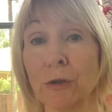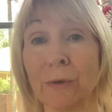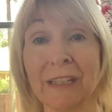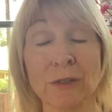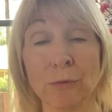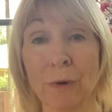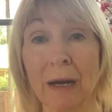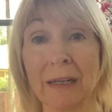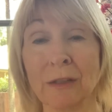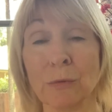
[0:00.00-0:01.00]
Your
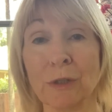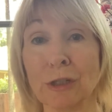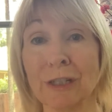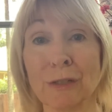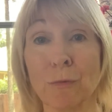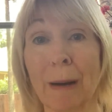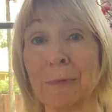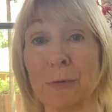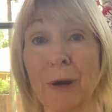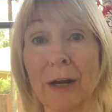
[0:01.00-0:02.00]
intuition is
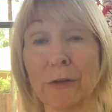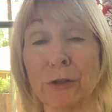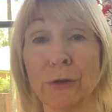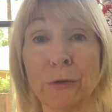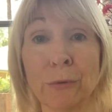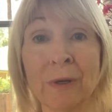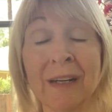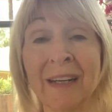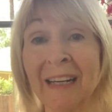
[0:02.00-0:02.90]
wrapped around you.